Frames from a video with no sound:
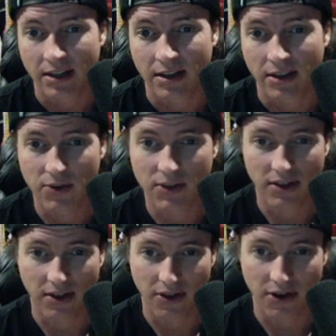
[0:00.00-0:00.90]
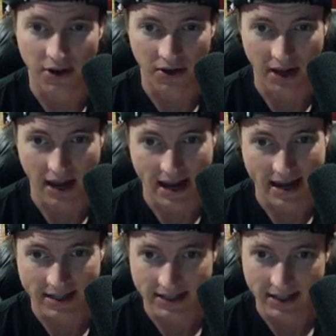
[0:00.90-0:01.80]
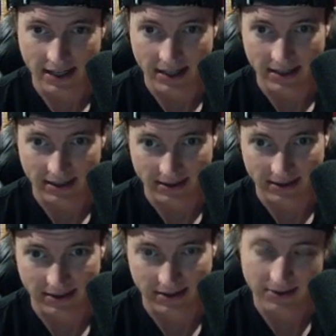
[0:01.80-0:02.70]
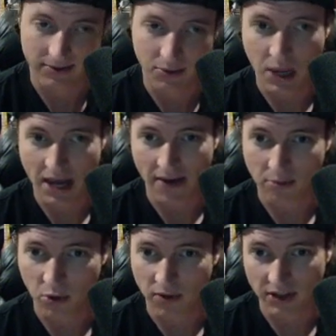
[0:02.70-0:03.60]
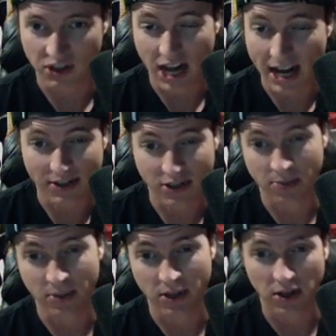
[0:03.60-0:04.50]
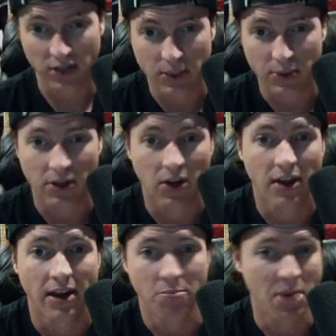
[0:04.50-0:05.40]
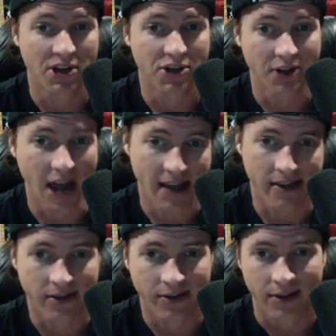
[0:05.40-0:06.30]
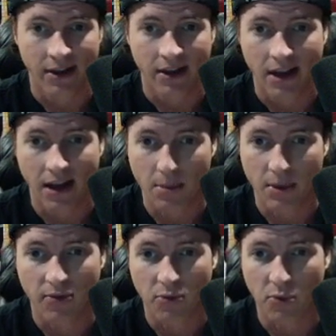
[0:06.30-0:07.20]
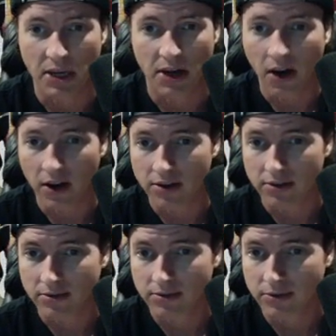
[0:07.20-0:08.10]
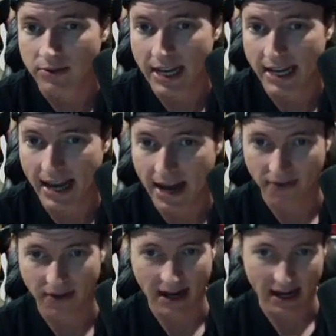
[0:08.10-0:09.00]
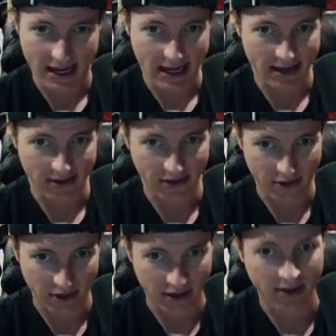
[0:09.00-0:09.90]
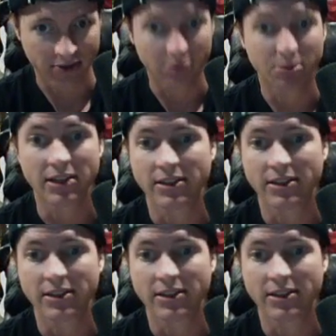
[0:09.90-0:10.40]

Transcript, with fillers: using the third and uh, we have more of a jazz terminology. We would call that a major ninth. Um, if we are taking out that E, the third, and replacing